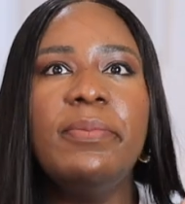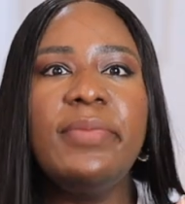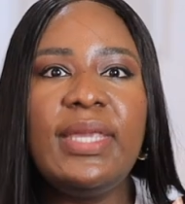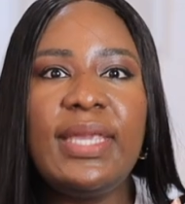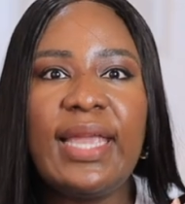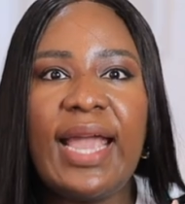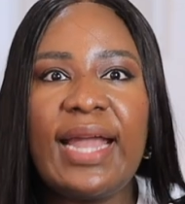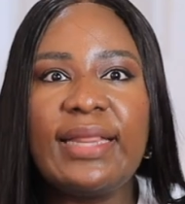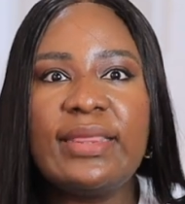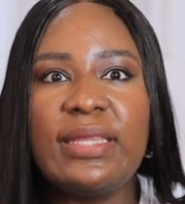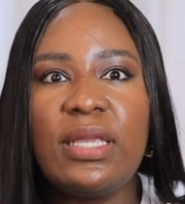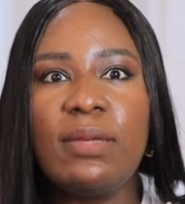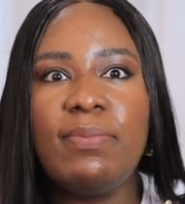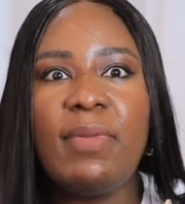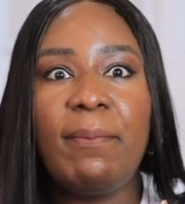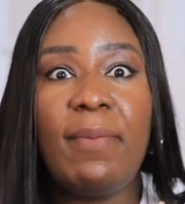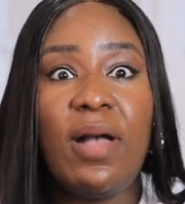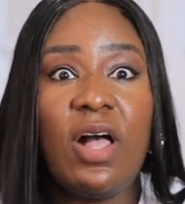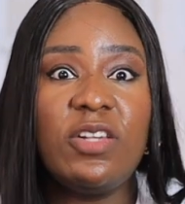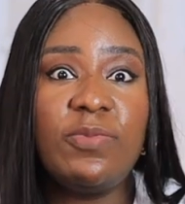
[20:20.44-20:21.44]
me, I think me
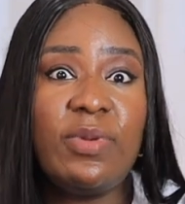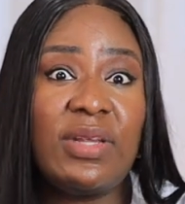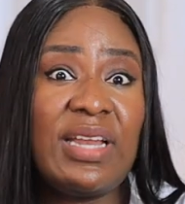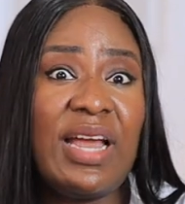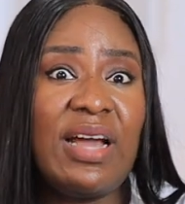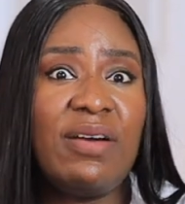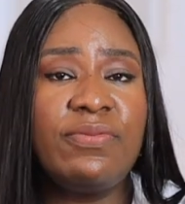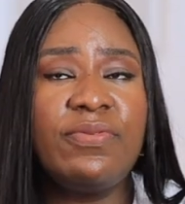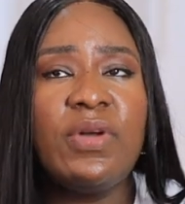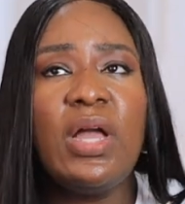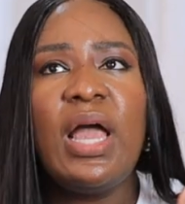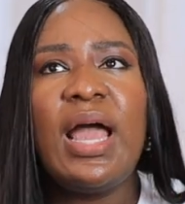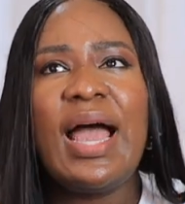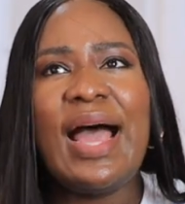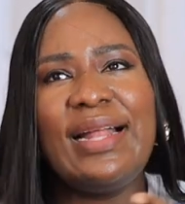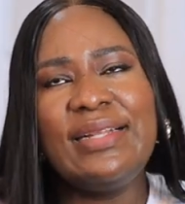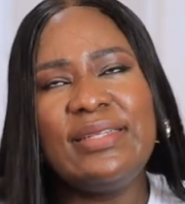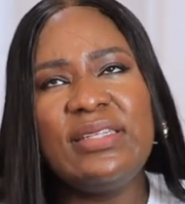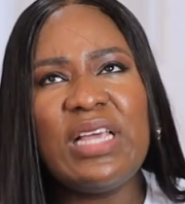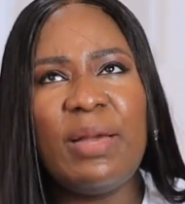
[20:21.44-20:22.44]
and my husband have,
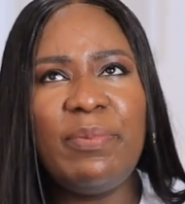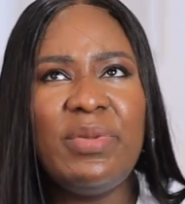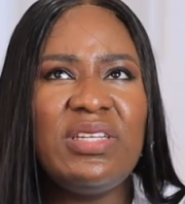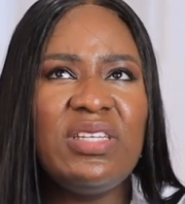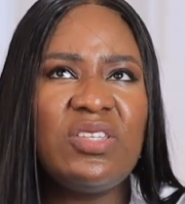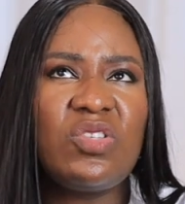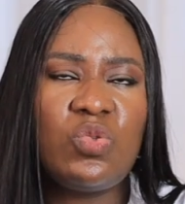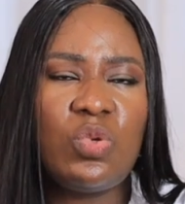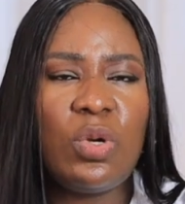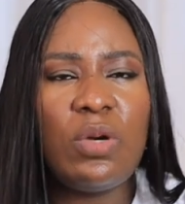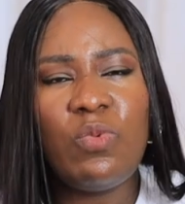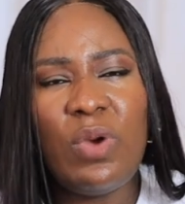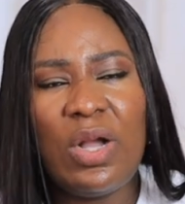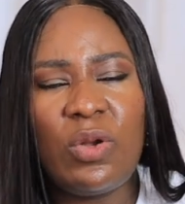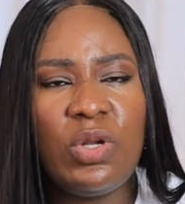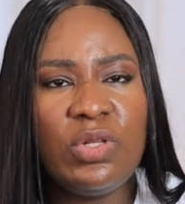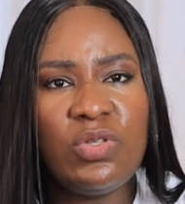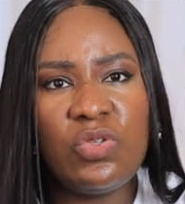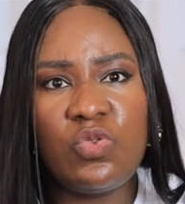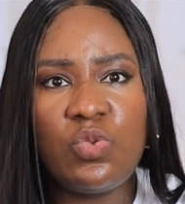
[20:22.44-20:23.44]
we're
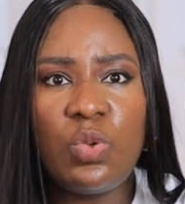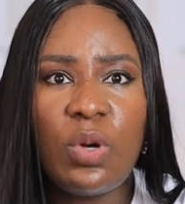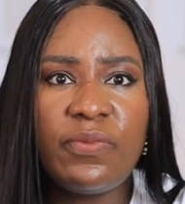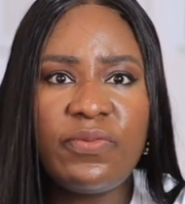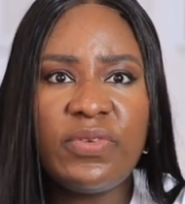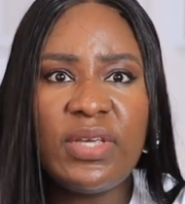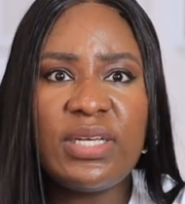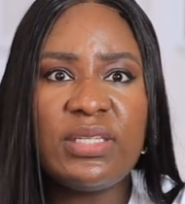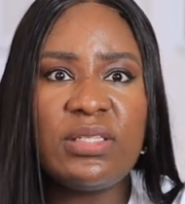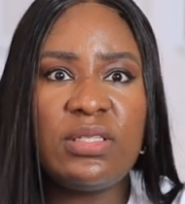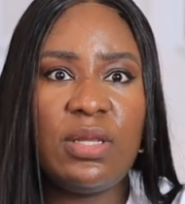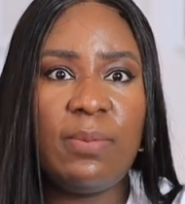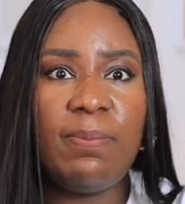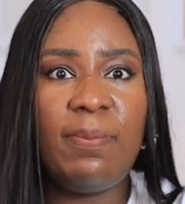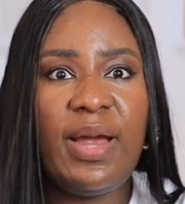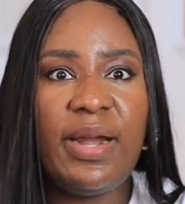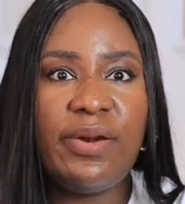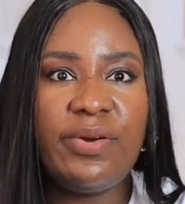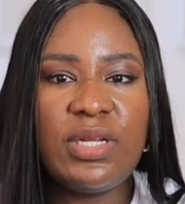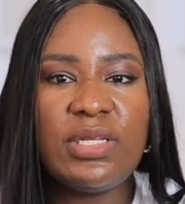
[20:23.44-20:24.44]
going to 12 years in
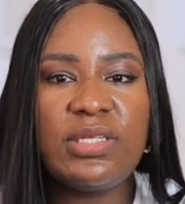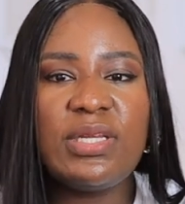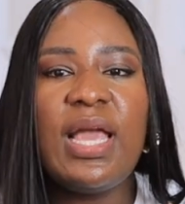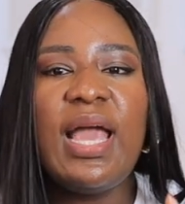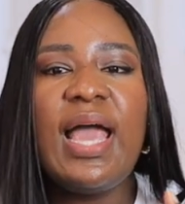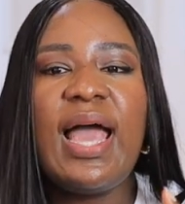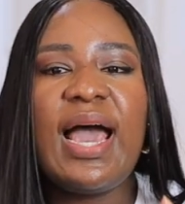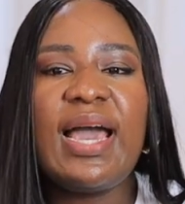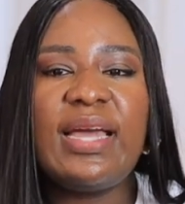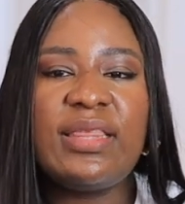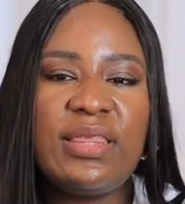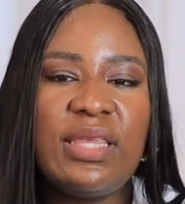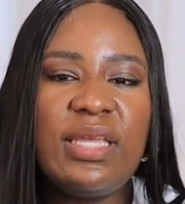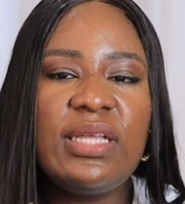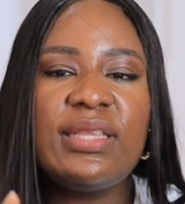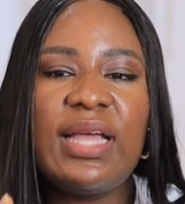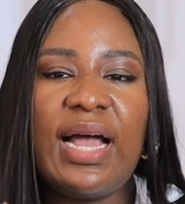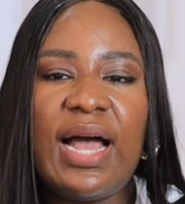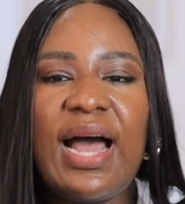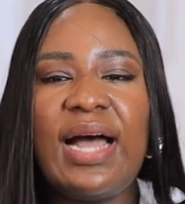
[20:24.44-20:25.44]
marriage. I
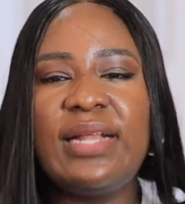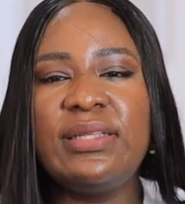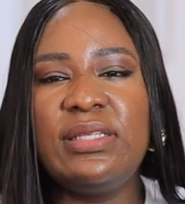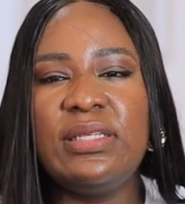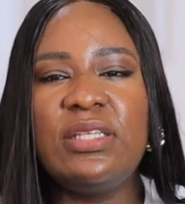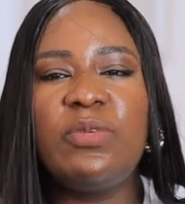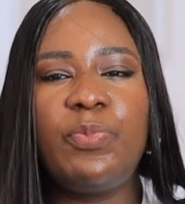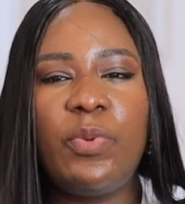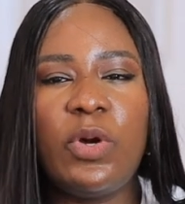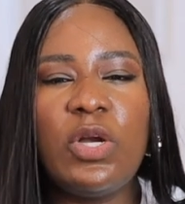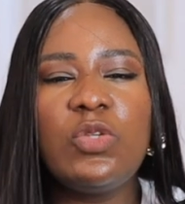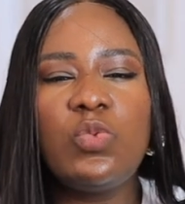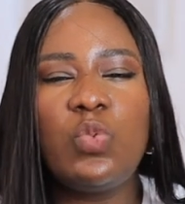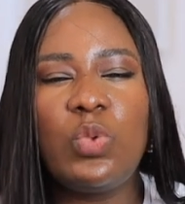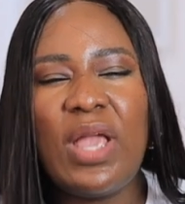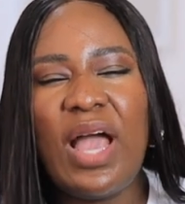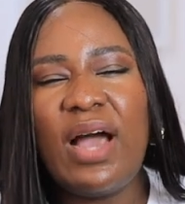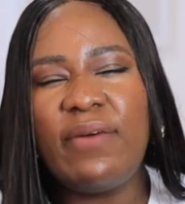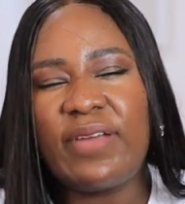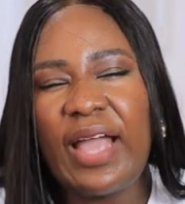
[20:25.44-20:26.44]
think that at this point,
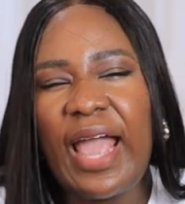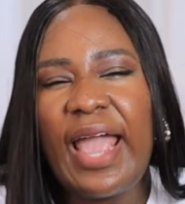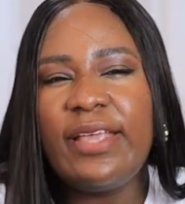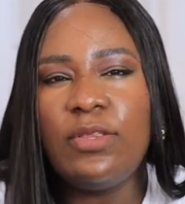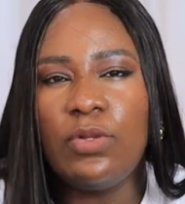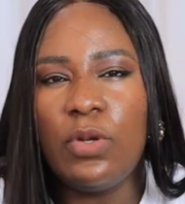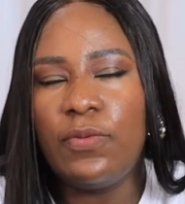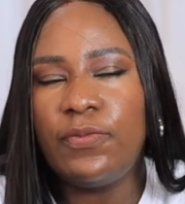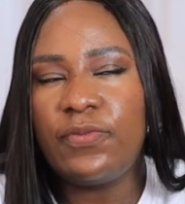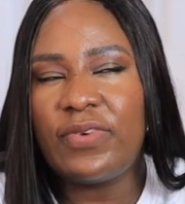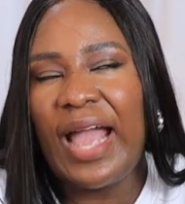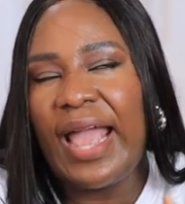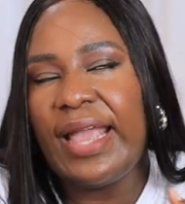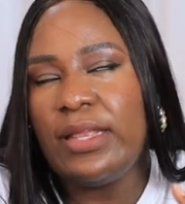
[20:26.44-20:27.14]
we have kind of